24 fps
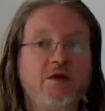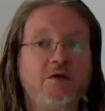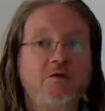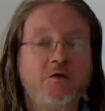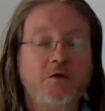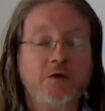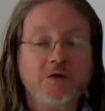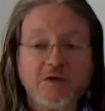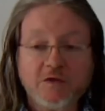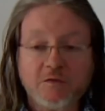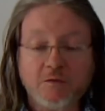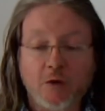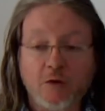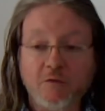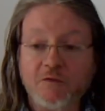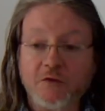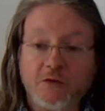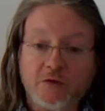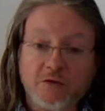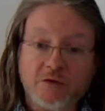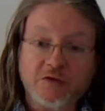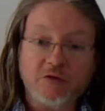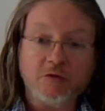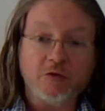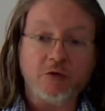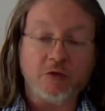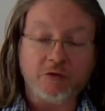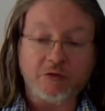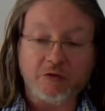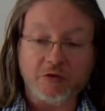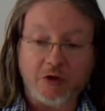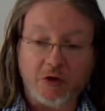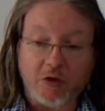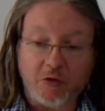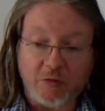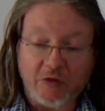first of all, for those who don't
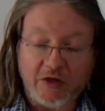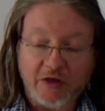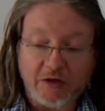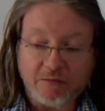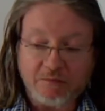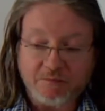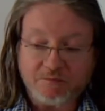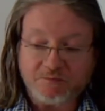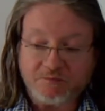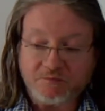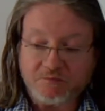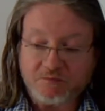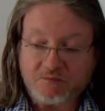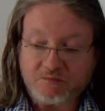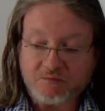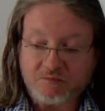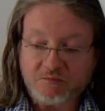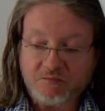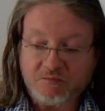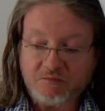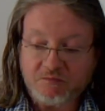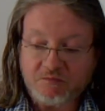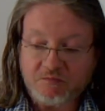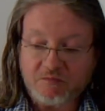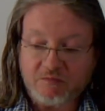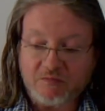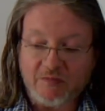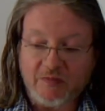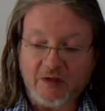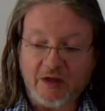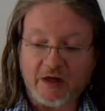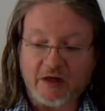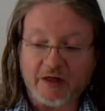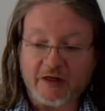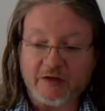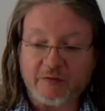know me,
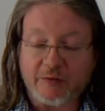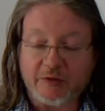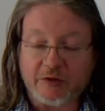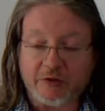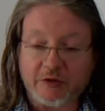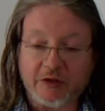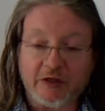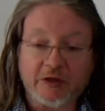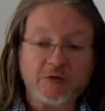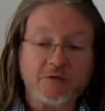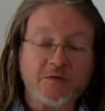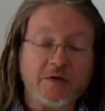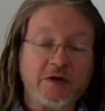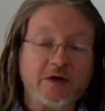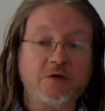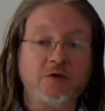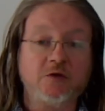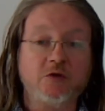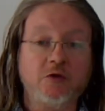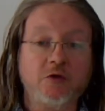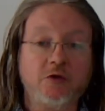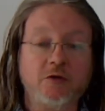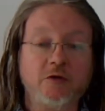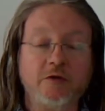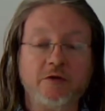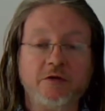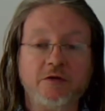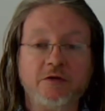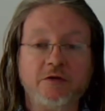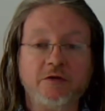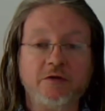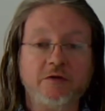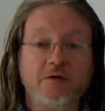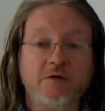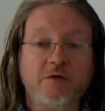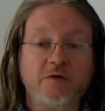I've been an air traffic
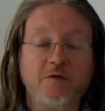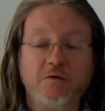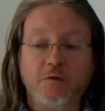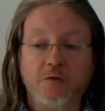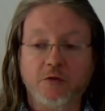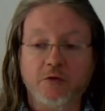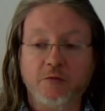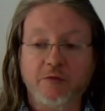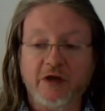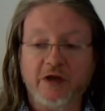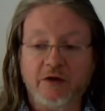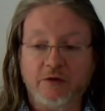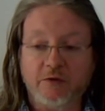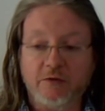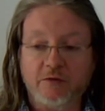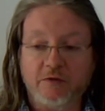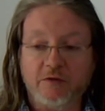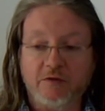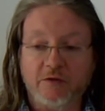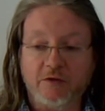controller for about